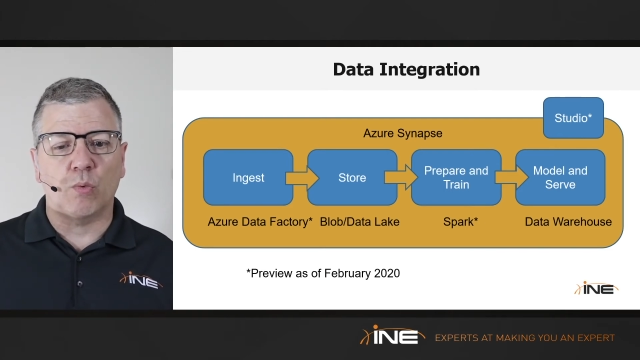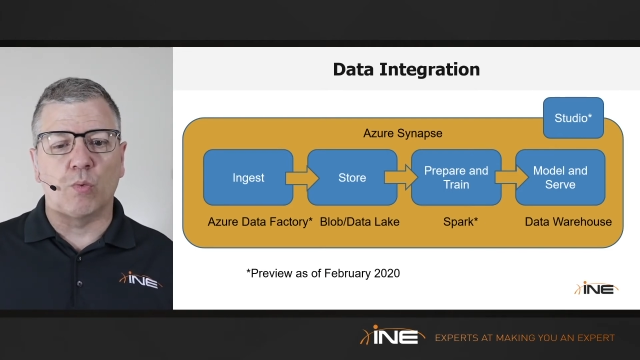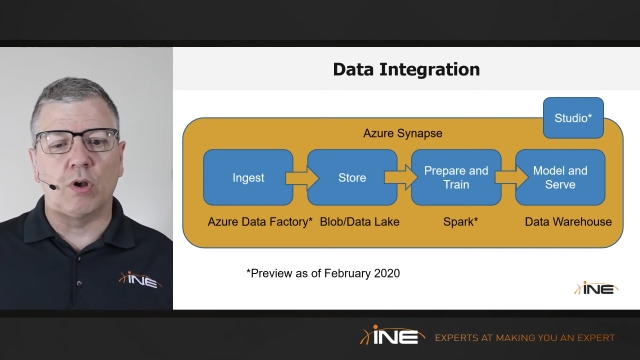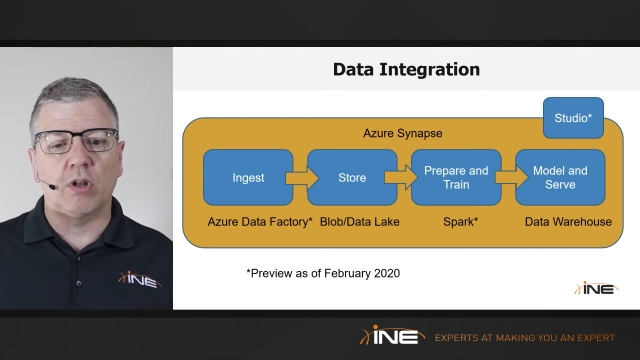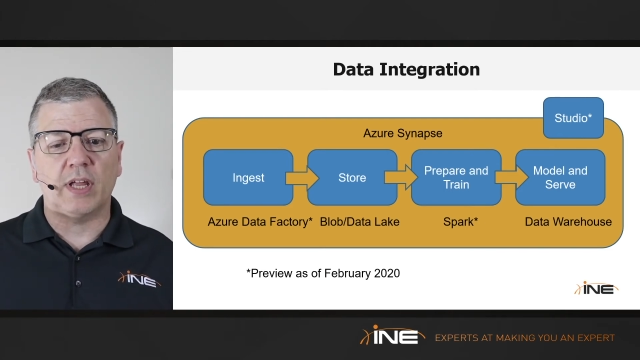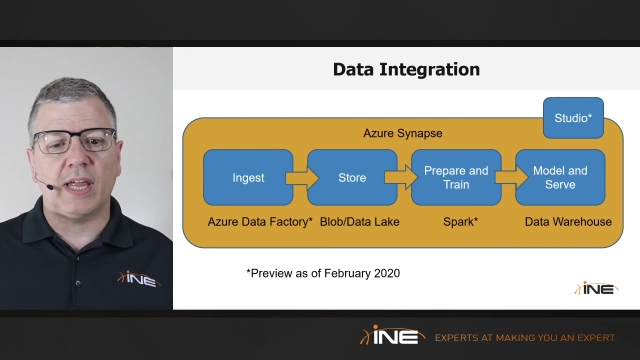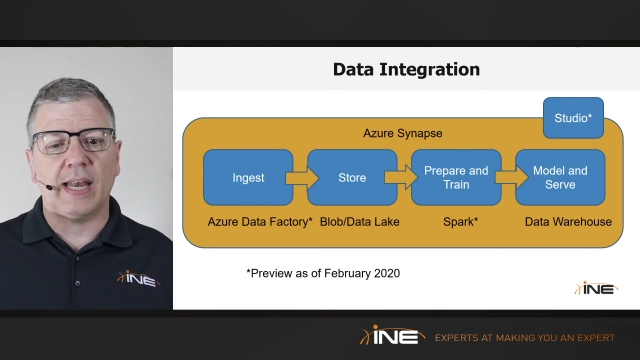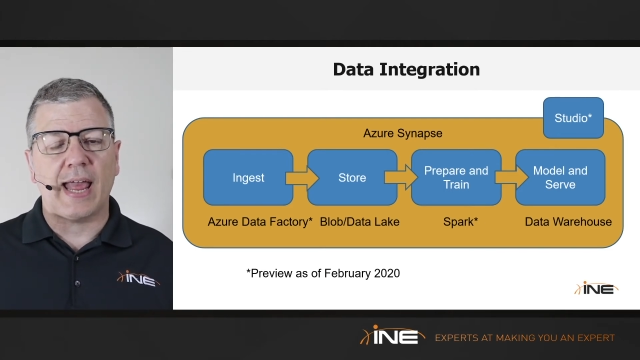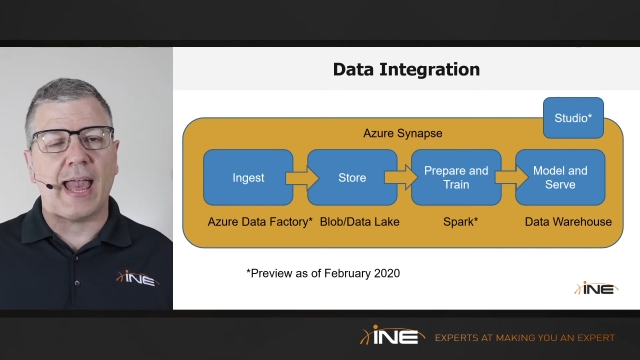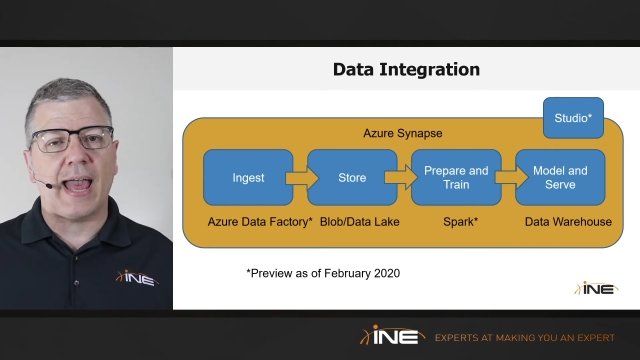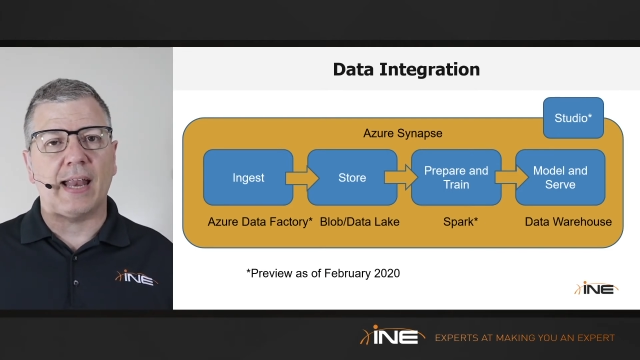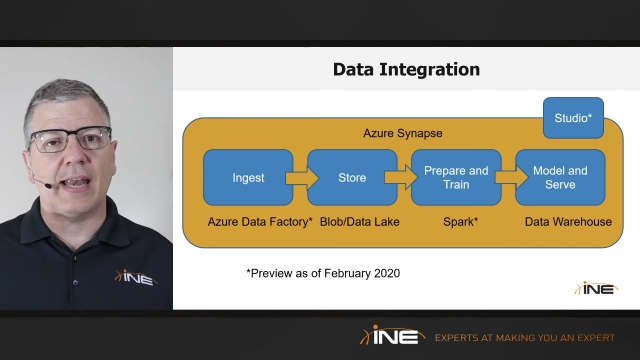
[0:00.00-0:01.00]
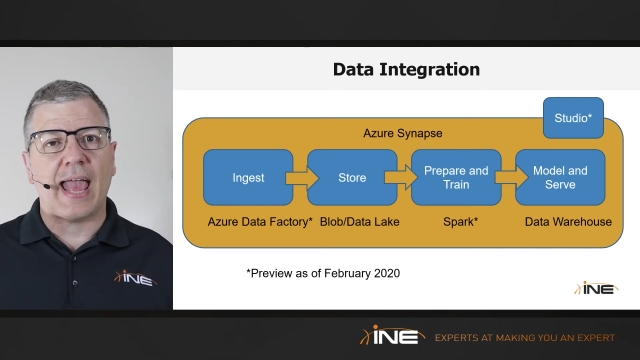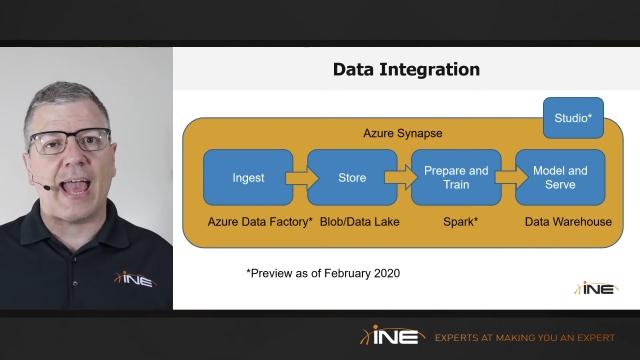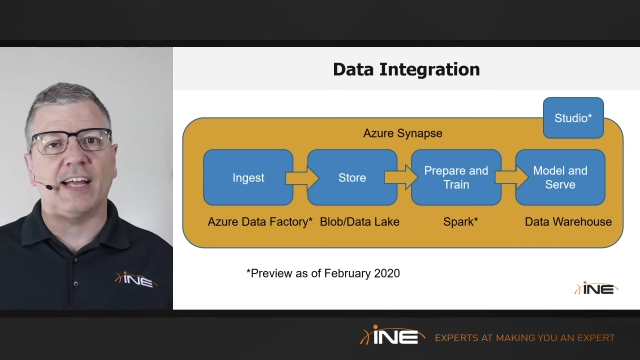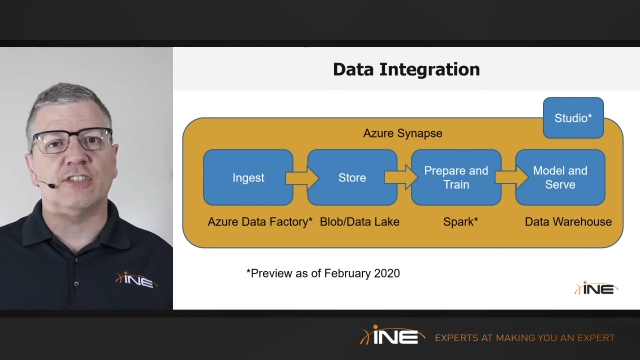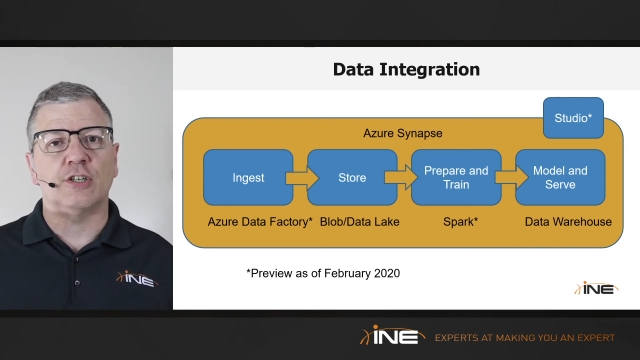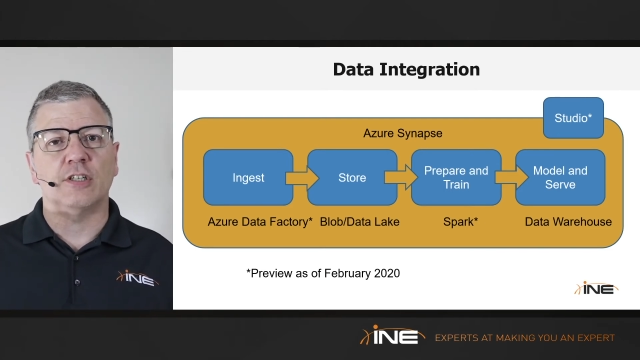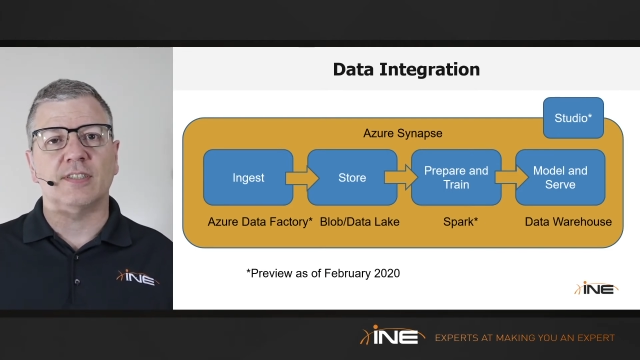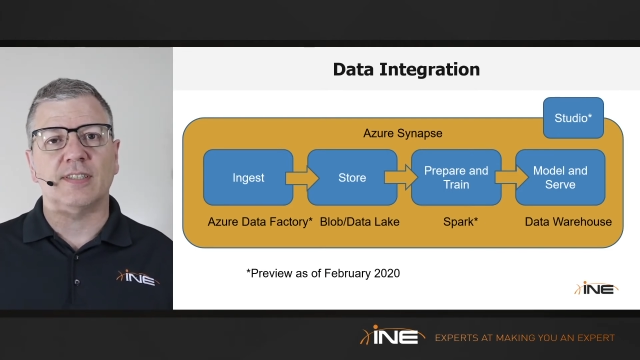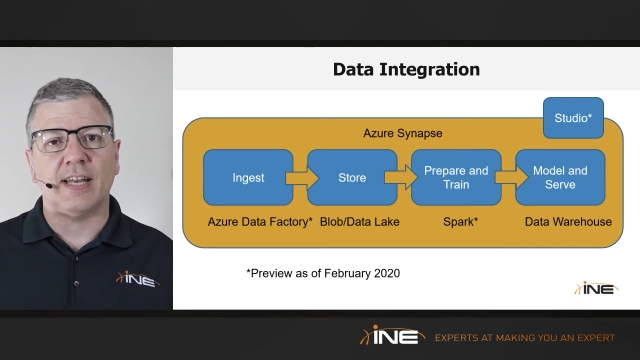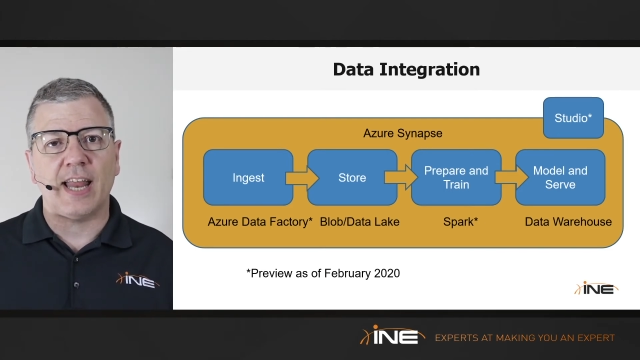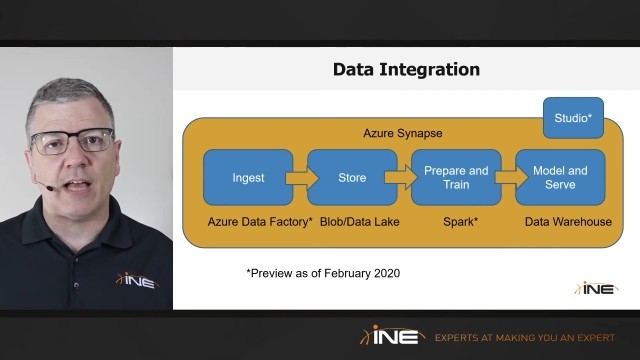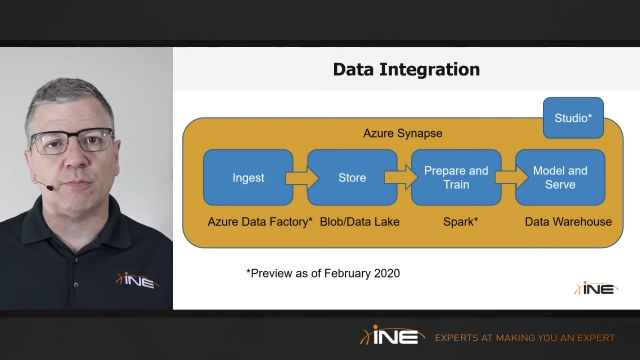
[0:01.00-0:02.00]
We're looking at Azure
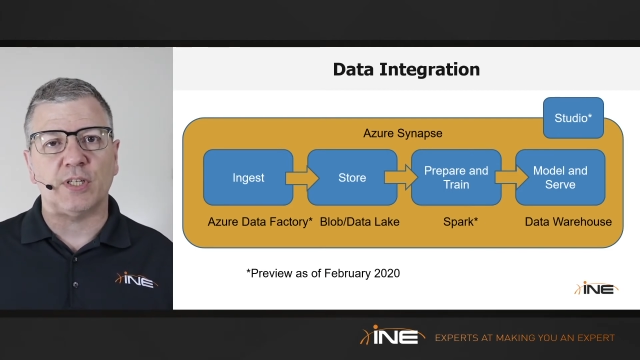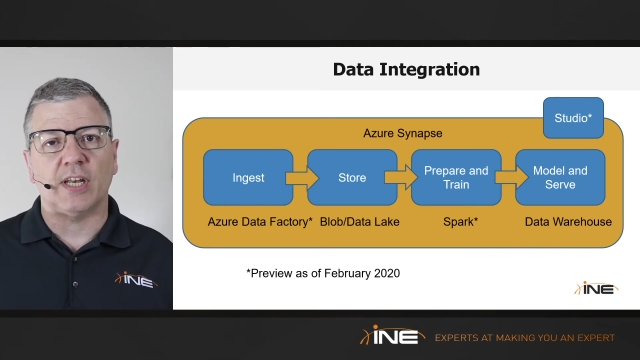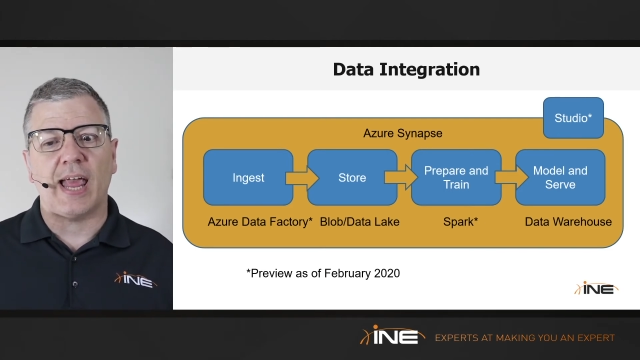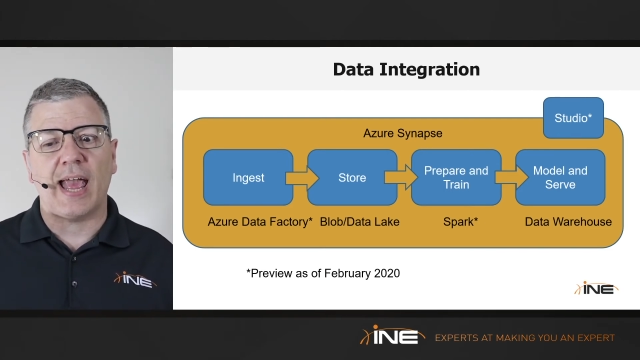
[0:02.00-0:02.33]
Synapse and